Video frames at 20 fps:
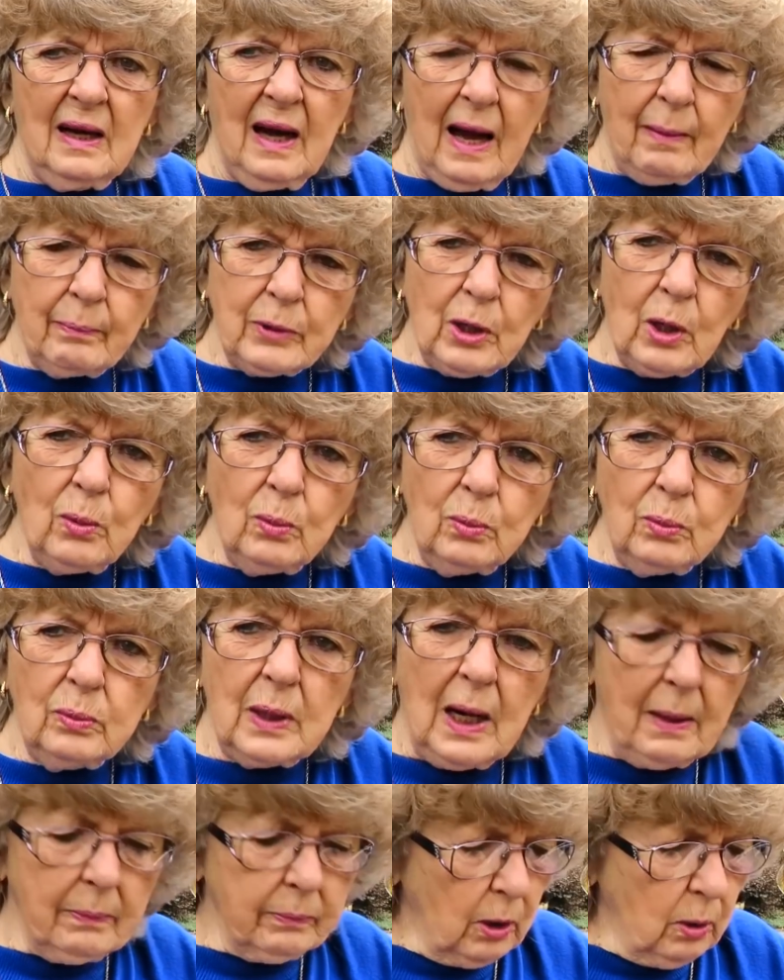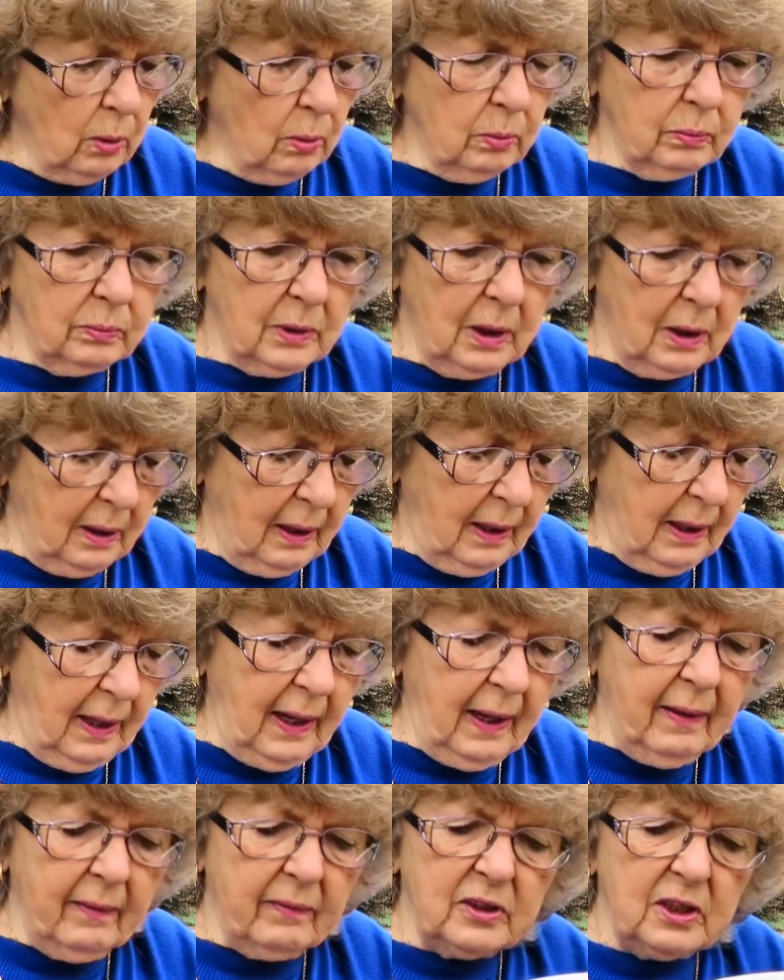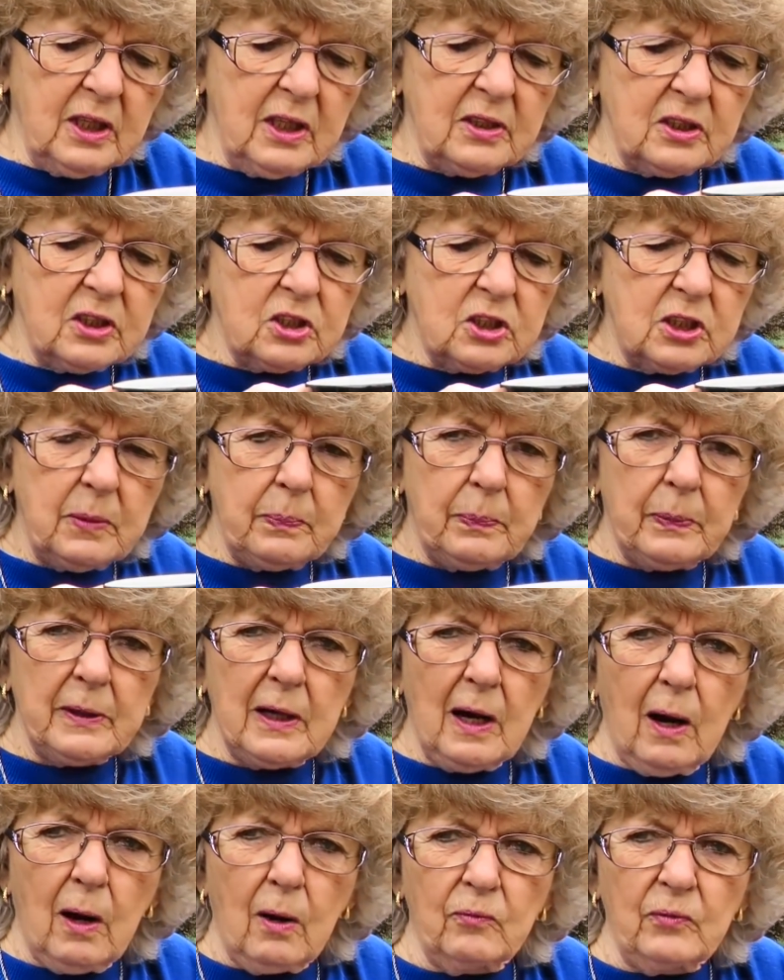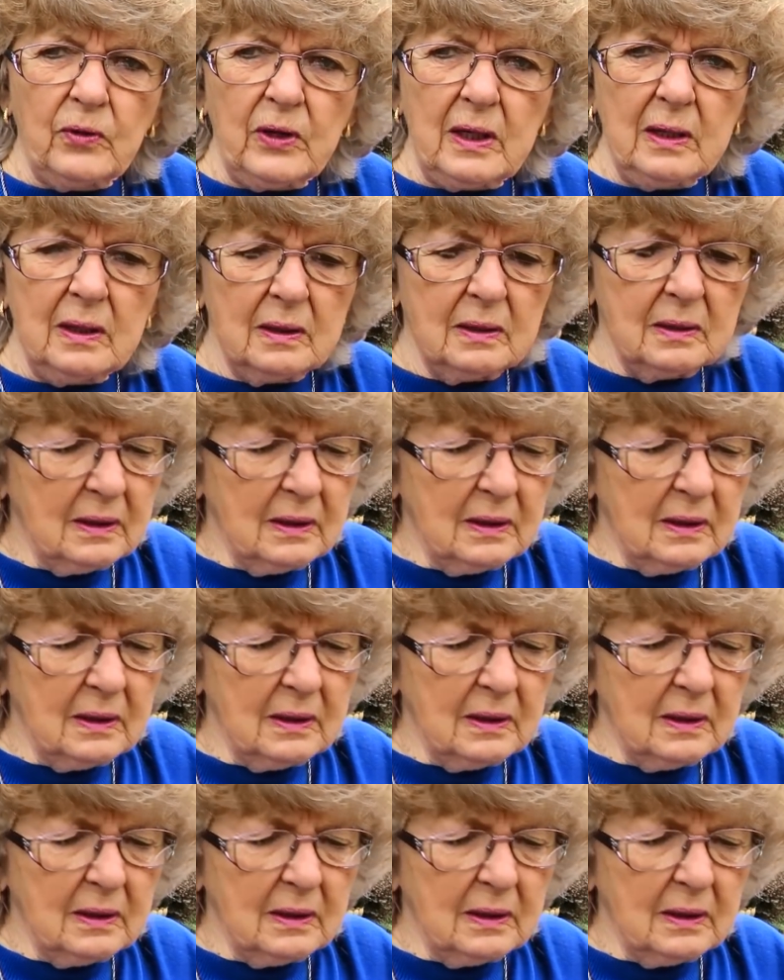I'm going to have another sip of coffee,